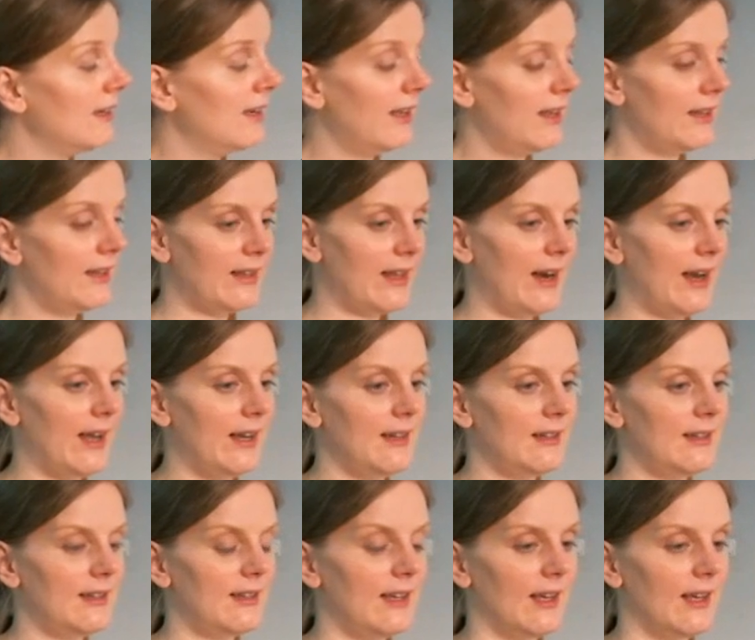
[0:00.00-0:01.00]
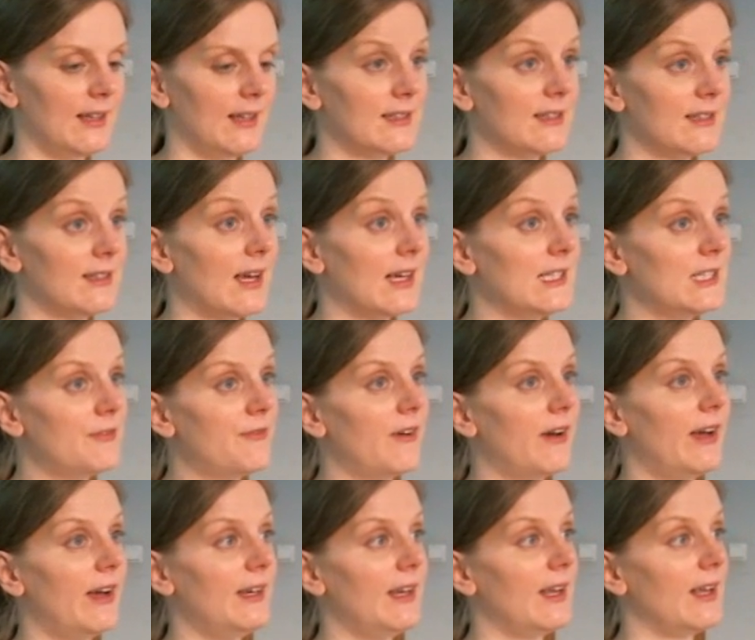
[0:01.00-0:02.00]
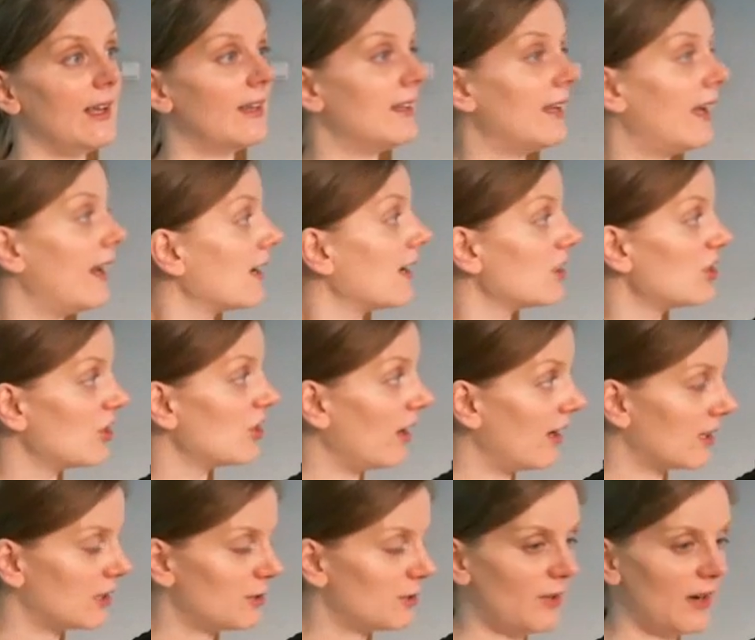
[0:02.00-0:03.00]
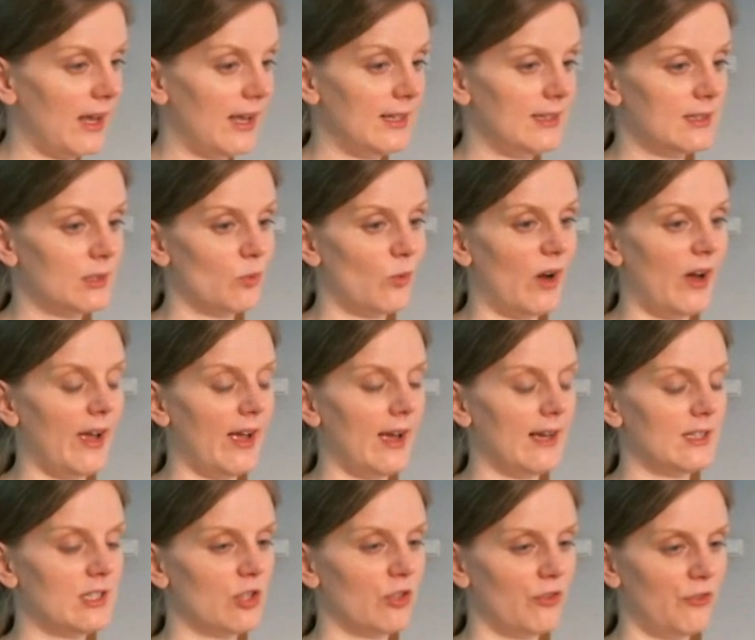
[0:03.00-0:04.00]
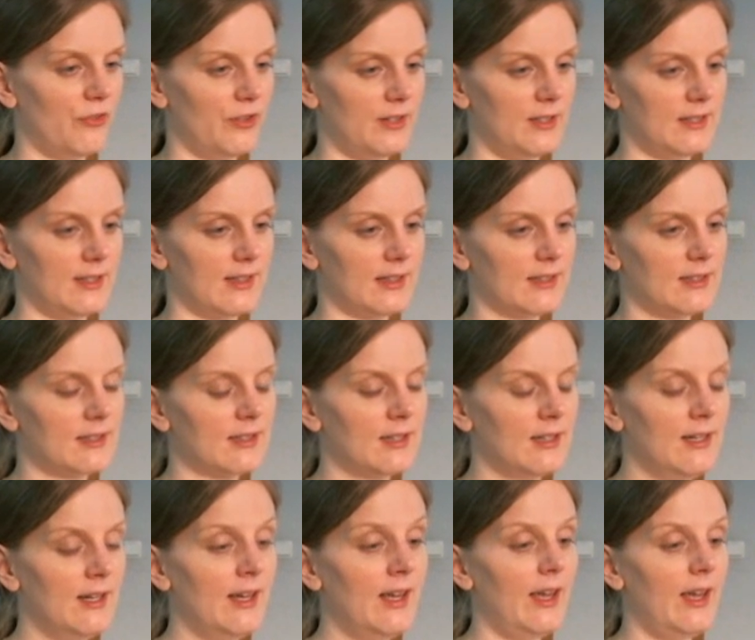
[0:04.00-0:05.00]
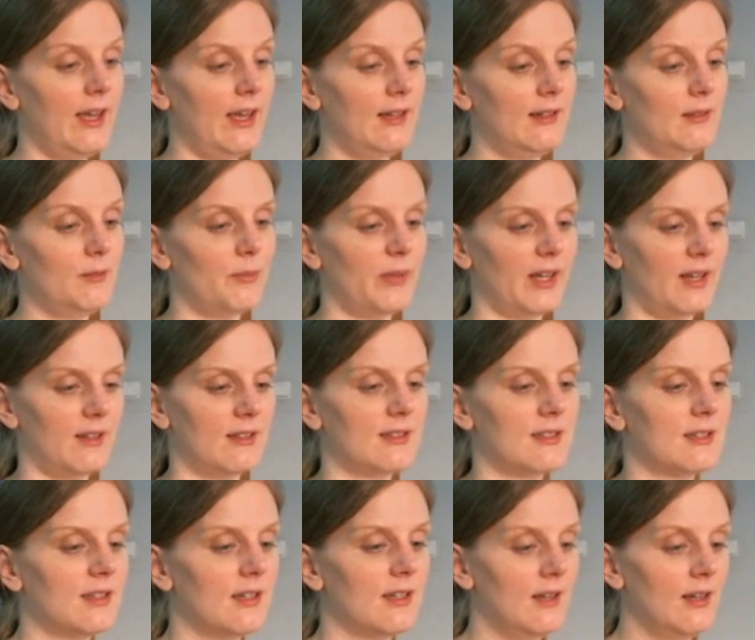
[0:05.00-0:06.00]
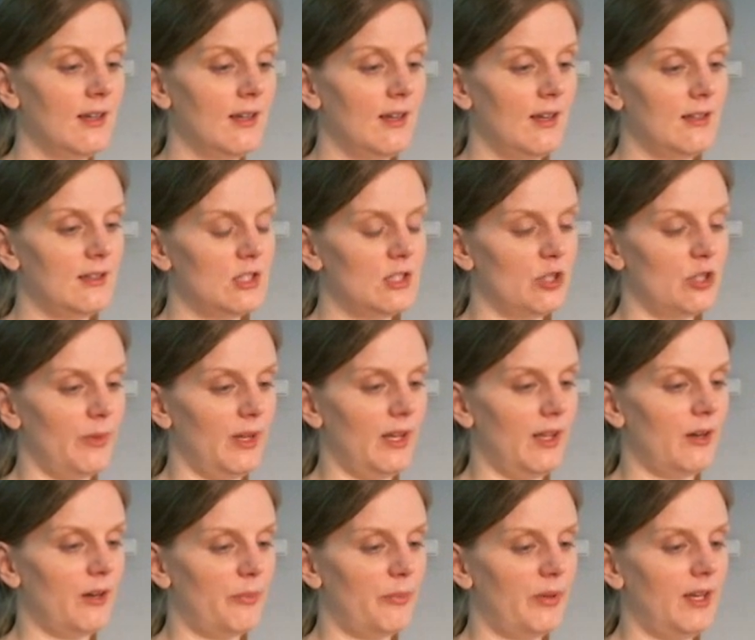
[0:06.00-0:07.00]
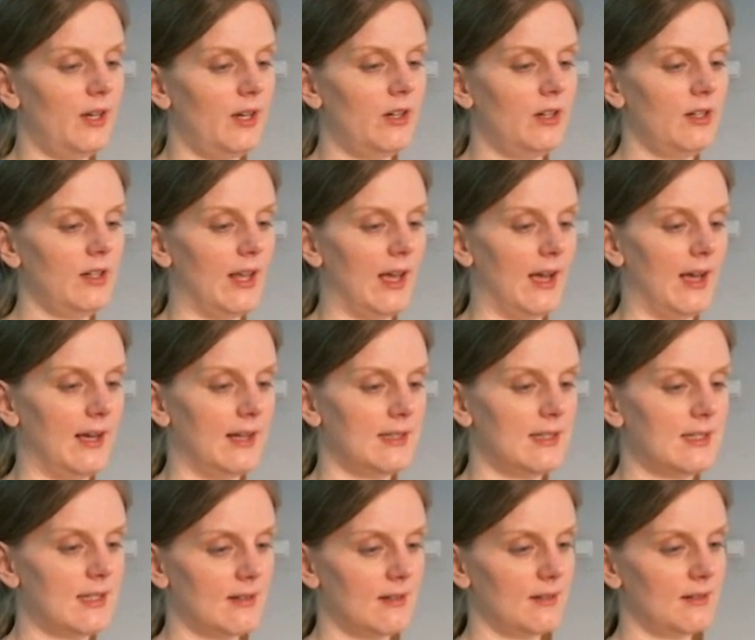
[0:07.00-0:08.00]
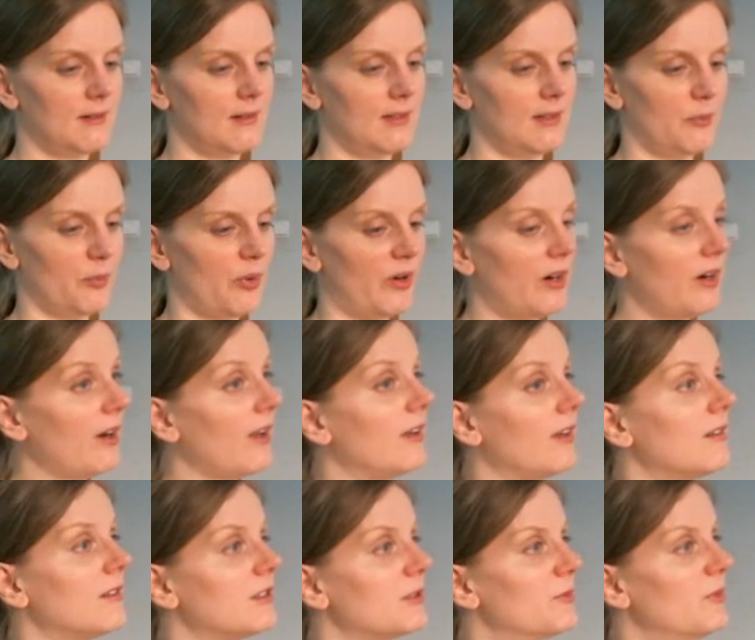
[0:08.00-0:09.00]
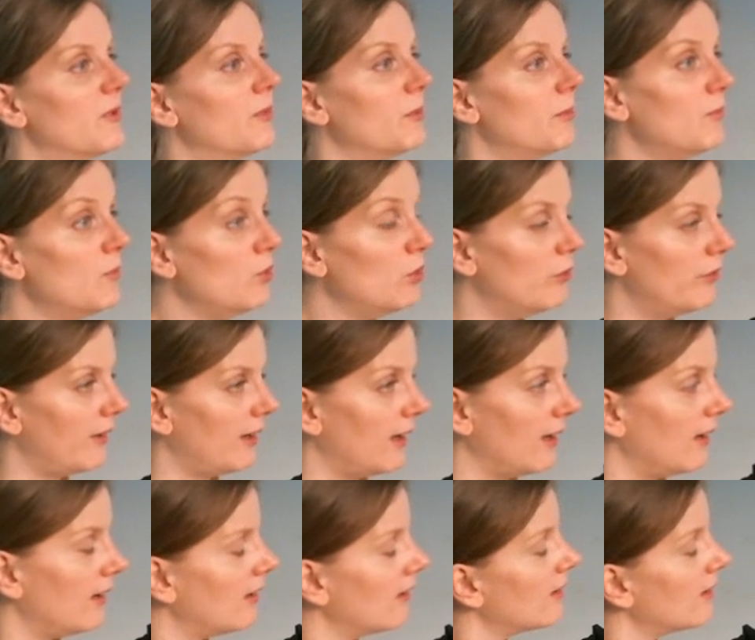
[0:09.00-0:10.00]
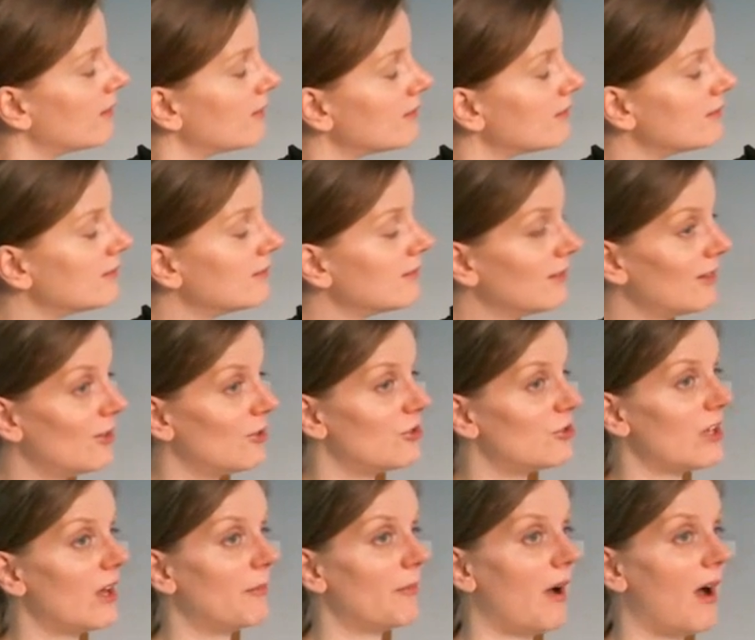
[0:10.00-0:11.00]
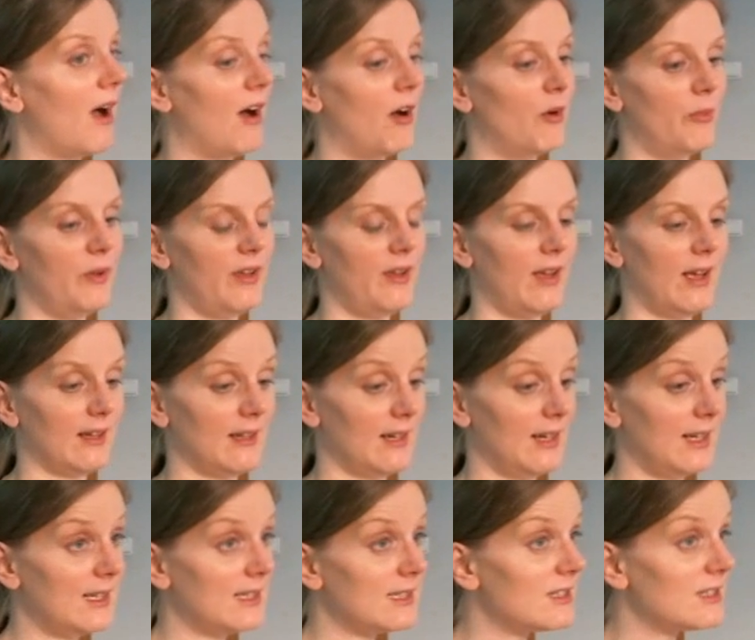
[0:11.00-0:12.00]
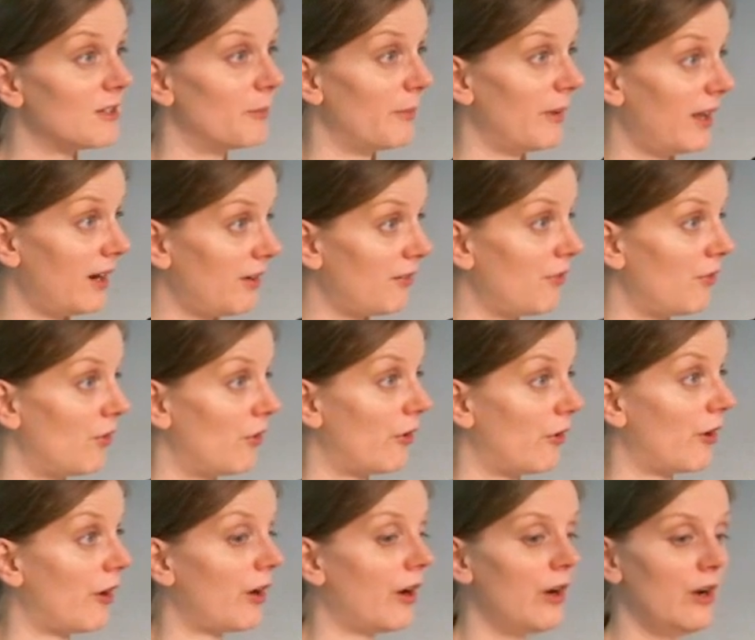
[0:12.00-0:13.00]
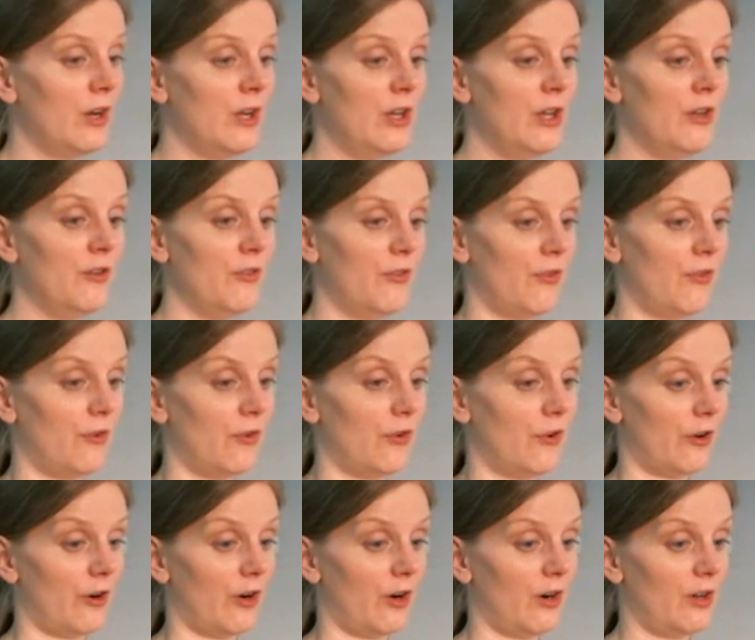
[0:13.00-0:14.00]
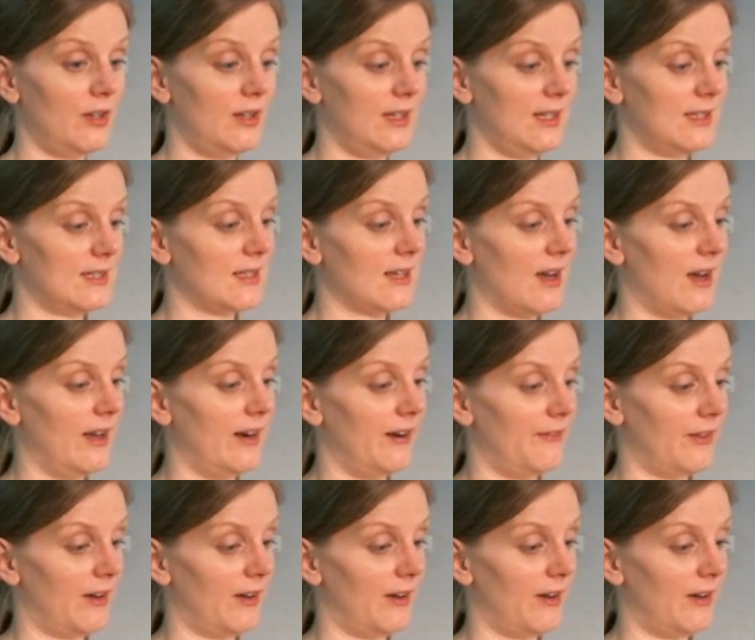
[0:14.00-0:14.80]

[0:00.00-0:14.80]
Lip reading: a nice finding, and that actually explains why I took physics in, because to me it appeared that the particles moving could somehow be at least a metaphor for these kind of